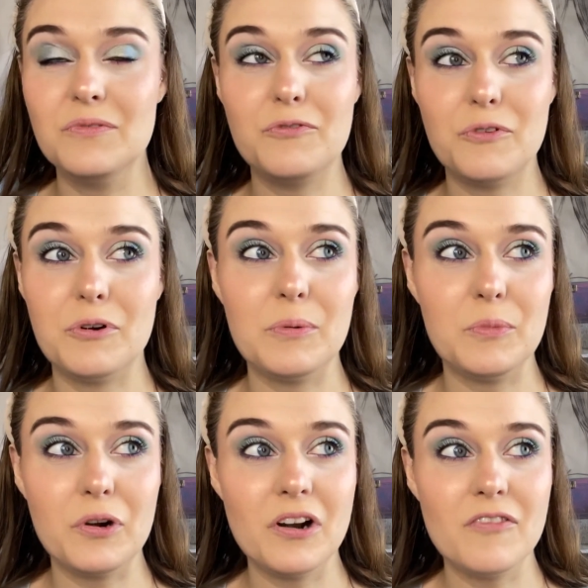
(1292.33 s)
for
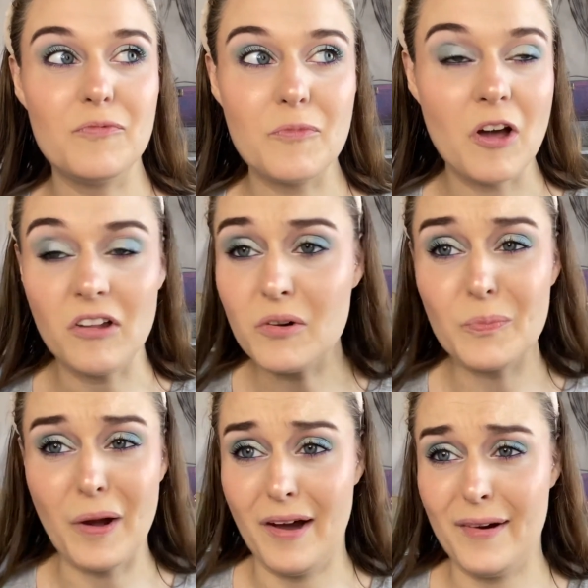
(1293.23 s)
more of
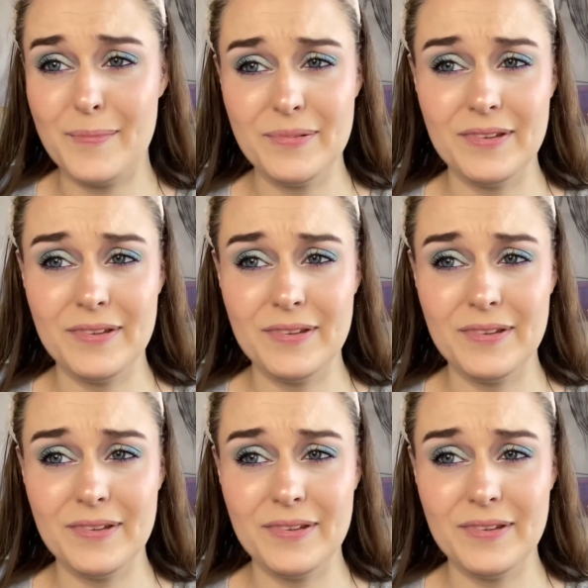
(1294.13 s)
ColourPop.